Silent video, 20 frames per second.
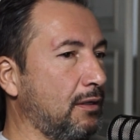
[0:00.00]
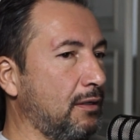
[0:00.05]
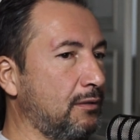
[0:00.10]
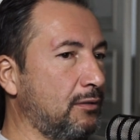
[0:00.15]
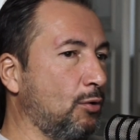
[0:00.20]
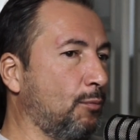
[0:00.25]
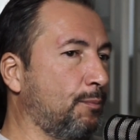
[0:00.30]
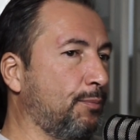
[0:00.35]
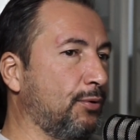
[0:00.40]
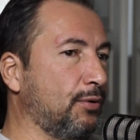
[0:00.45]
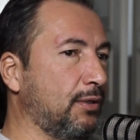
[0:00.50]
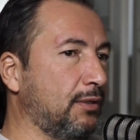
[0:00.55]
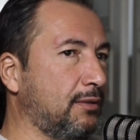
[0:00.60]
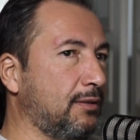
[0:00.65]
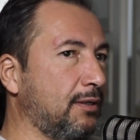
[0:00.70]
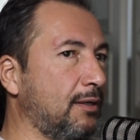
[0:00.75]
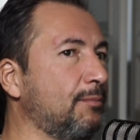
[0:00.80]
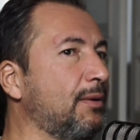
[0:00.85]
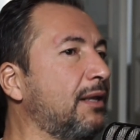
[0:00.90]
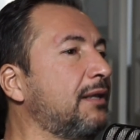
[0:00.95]
the opponent
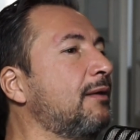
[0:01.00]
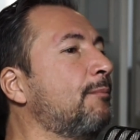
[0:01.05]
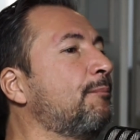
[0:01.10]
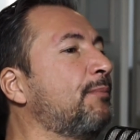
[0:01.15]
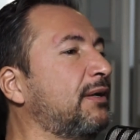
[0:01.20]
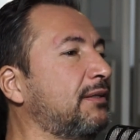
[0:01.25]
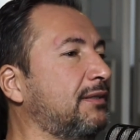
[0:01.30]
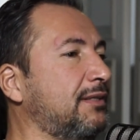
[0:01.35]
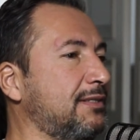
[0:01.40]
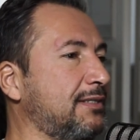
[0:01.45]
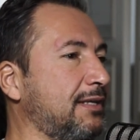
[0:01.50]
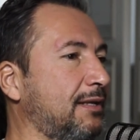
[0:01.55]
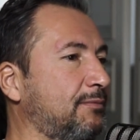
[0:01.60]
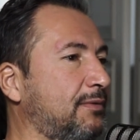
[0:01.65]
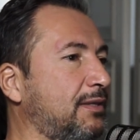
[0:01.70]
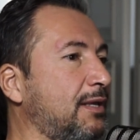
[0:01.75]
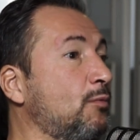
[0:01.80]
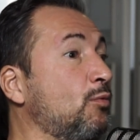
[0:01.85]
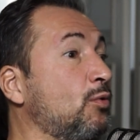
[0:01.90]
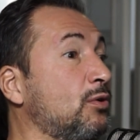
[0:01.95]
team, and the Partizan
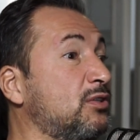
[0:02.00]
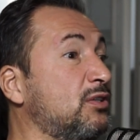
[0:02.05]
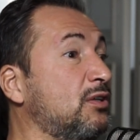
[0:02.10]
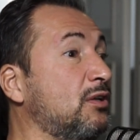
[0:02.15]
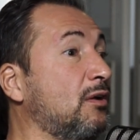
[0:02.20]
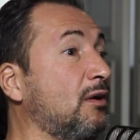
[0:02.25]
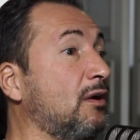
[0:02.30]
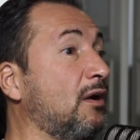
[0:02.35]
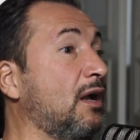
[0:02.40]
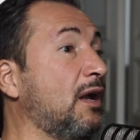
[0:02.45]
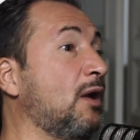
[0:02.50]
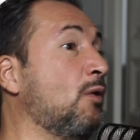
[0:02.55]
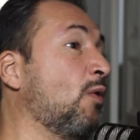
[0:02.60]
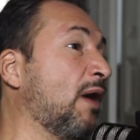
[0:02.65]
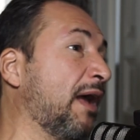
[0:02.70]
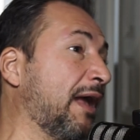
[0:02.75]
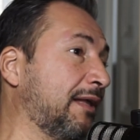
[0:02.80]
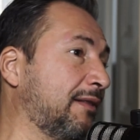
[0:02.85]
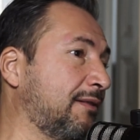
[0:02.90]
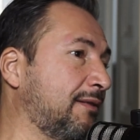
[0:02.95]
team was
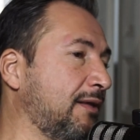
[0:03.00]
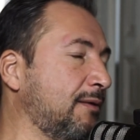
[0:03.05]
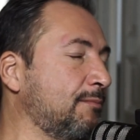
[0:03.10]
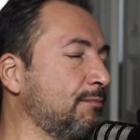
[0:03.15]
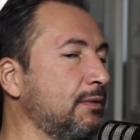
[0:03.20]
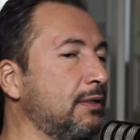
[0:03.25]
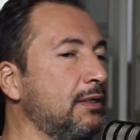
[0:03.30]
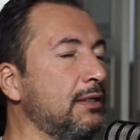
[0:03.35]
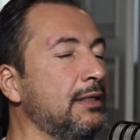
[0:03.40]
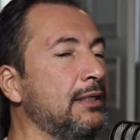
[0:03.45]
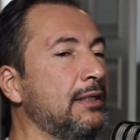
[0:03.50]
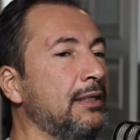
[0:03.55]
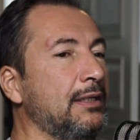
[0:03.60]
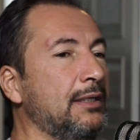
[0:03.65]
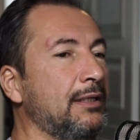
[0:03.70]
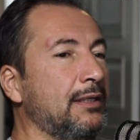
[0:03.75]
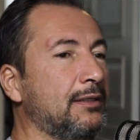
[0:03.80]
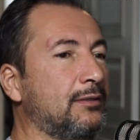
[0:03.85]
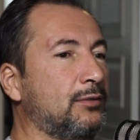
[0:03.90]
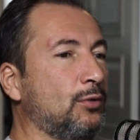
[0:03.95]
away team.
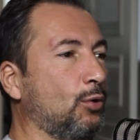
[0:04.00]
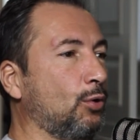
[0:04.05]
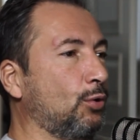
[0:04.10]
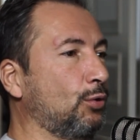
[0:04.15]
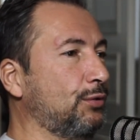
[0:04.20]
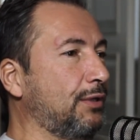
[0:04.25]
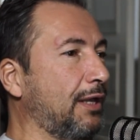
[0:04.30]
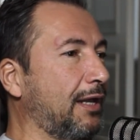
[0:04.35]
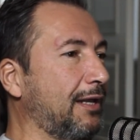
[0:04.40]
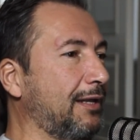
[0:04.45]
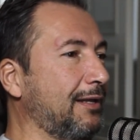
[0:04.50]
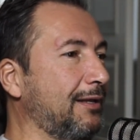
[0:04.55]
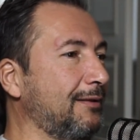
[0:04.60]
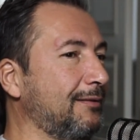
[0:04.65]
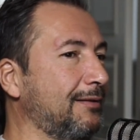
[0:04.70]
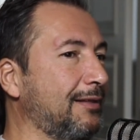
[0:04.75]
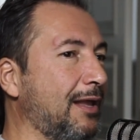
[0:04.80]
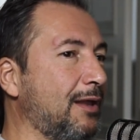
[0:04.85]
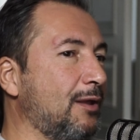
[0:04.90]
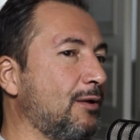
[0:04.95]
So
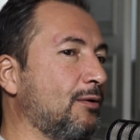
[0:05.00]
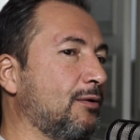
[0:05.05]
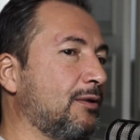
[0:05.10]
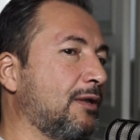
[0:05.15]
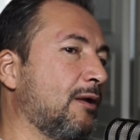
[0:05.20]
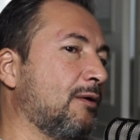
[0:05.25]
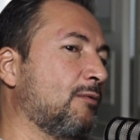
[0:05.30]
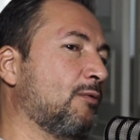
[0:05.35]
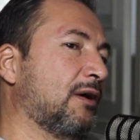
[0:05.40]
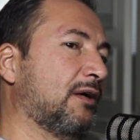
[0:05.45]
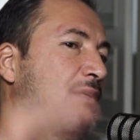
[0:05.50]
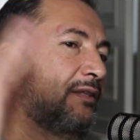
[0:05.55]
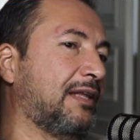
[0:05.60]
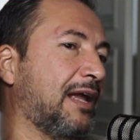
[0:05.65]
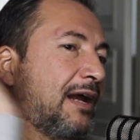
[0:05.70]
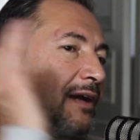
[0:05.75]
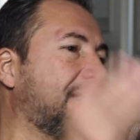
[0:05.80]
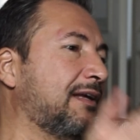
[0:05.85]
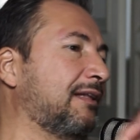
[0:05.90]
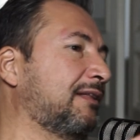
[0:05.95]
they were
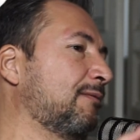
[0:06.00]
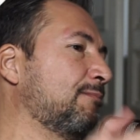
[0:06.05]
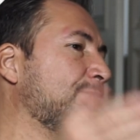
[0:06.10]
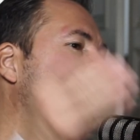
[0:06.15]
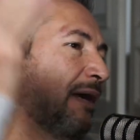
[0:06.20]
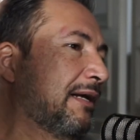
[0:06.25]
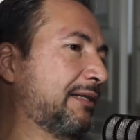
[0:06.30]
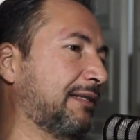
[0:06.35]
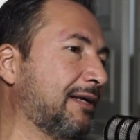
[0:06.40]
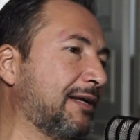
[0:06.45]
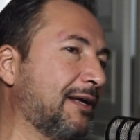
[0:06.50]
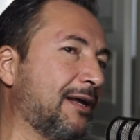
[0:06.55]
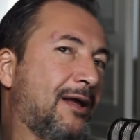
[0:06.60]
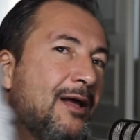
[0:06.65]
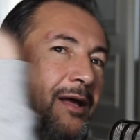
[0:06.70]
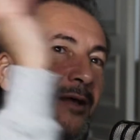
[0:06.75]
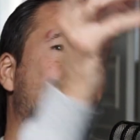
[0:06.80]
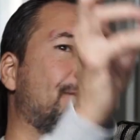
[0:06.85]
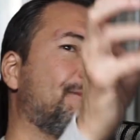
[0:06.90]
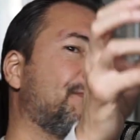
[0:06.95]
targeted by
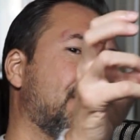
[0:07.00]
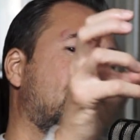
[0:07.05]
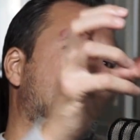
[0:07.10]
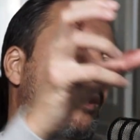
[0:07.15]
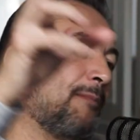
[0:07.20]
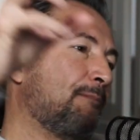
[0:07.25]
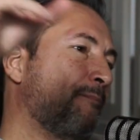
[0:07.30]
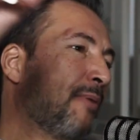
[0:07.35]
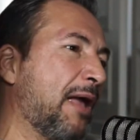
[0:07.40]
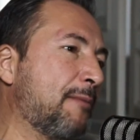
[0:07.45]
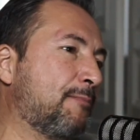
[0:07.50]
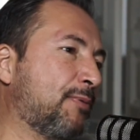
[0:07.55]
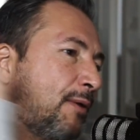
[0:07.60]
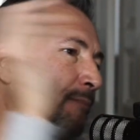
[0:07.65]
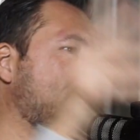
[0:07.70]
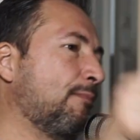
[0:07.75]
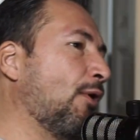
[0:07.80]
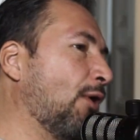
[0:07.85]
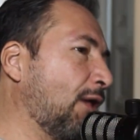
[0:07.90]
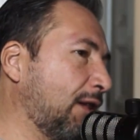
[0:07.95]
the paper
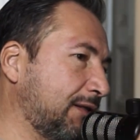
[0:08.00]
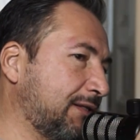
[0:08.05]
balls.